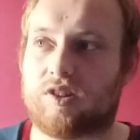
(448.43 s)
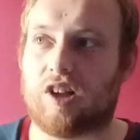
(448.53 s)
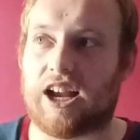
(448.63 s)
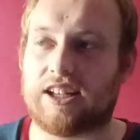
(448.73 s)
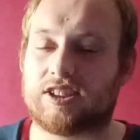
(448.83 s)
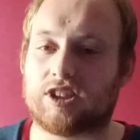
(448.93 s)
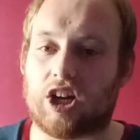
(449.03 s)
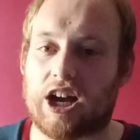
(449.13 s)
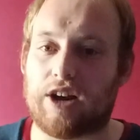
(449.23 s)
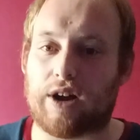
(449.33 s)
like
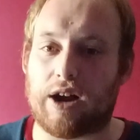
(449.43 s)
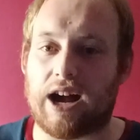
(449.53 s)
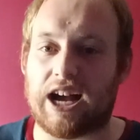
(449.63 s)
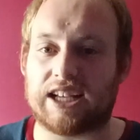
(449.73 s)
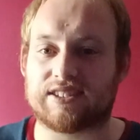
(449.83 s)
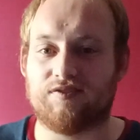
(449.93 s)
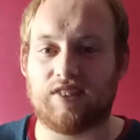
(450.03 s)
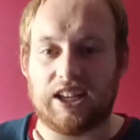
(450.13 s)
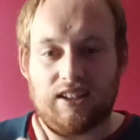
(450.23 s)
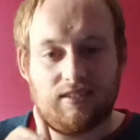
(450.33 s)
tire out Aston
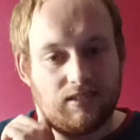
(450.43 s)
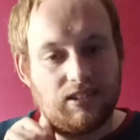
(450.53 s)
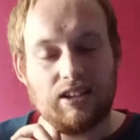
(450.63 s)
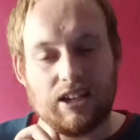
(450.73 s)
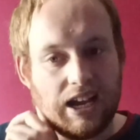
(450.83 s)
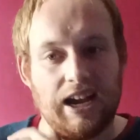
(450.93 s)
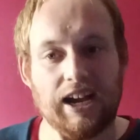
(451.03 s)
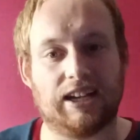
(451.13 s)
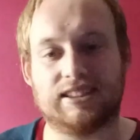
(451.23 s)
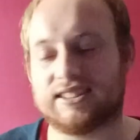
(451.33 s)
Villa
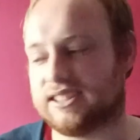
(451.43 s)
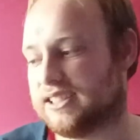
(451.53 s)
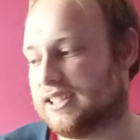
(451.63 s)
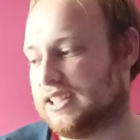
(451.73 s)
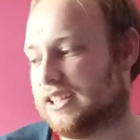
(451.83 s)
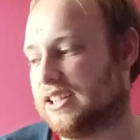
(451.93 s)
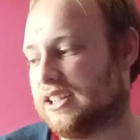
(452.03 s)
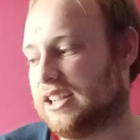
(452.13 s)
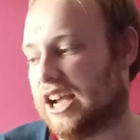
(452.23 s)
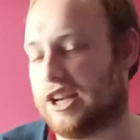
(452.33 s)
and
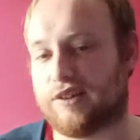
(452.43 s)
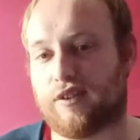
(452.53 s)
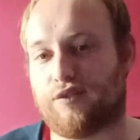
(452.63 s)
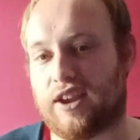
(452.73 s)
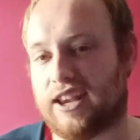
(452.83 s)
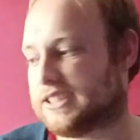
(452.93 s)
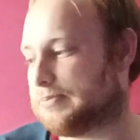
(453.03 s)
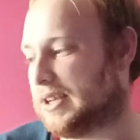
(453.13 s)
and other things.